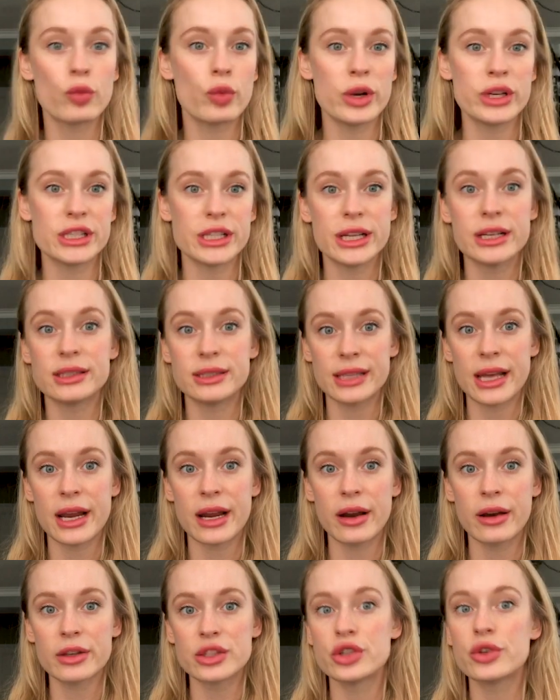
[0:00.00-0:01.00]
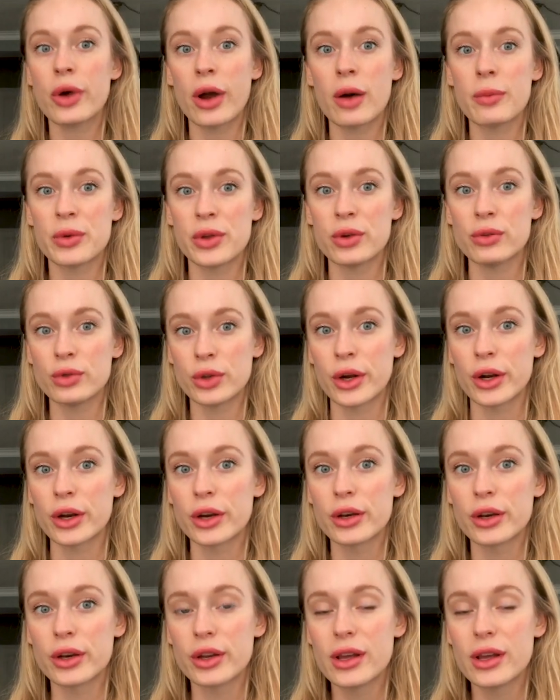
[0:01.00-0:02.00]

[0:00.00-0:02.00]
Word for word: which is there to help you learn.